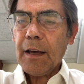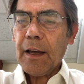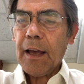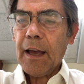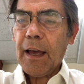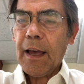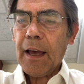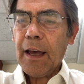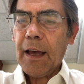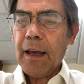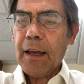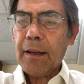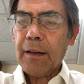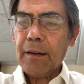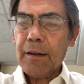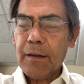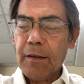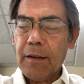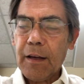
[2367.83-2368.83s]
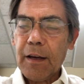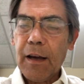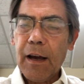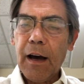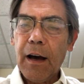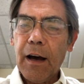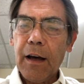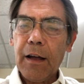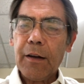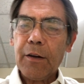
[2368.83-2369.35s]
And the
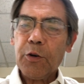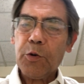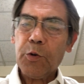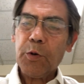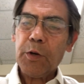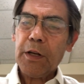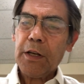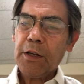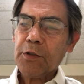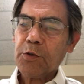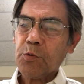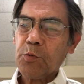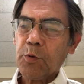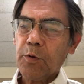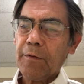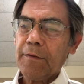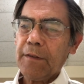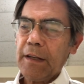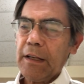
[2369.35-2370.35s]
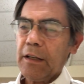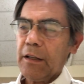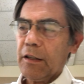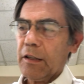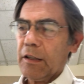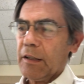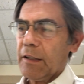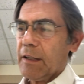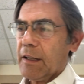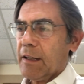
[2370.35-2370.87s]
God who is
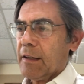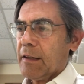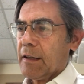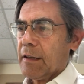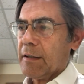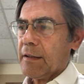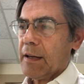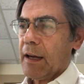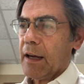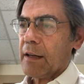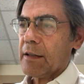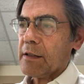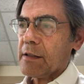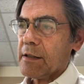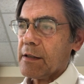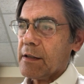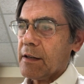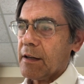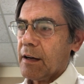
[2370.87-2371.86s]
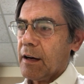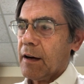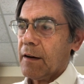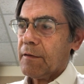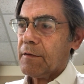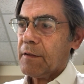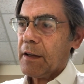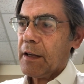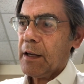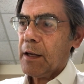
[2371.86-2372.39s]
revealed in the text
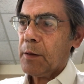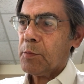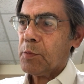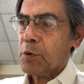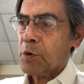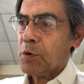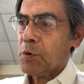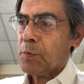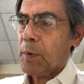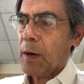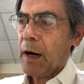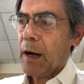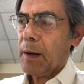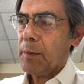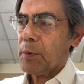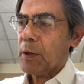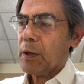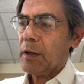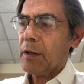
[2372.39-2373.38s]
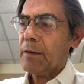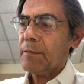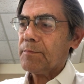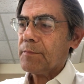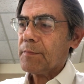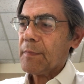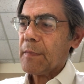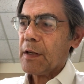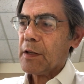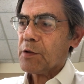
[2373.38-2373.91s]
of the Hebrew Bible,
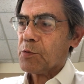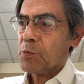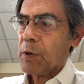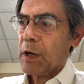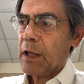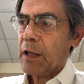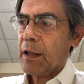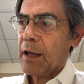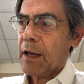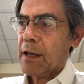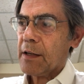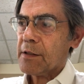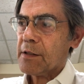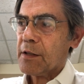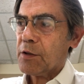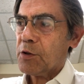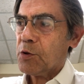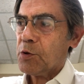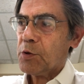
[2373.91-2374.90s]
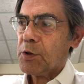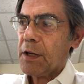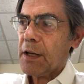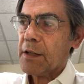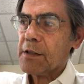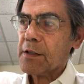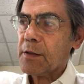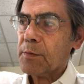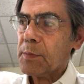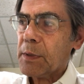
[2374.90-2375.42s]
as well as the New
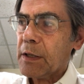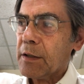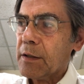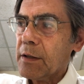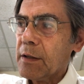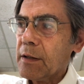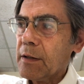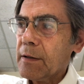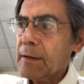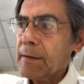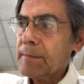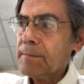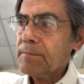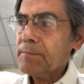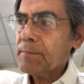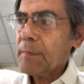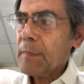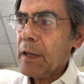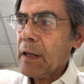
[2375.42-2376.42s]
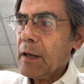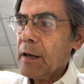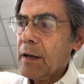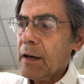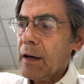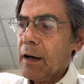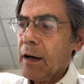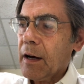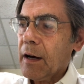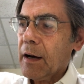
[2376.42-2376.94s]
Testament,
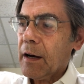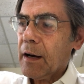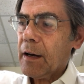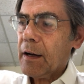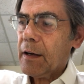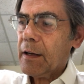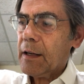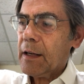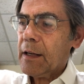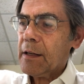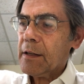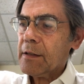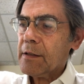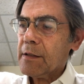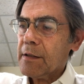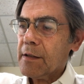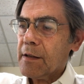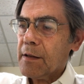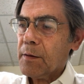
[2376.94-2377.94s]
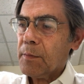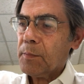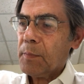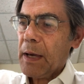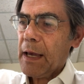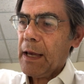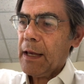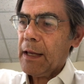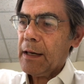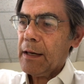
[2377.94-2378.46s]
uh, is the
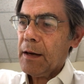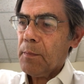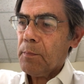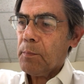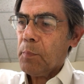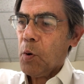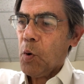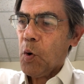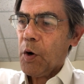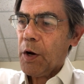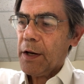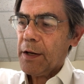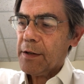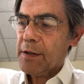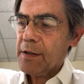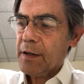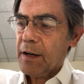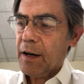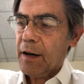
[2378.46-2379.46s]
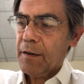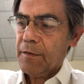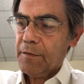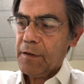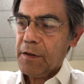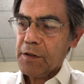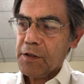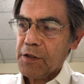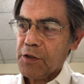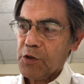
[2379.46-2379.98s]
main point of
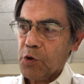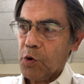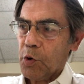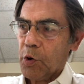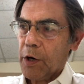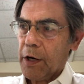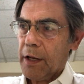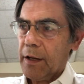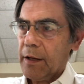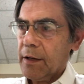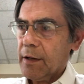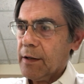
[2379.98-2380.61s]
the story.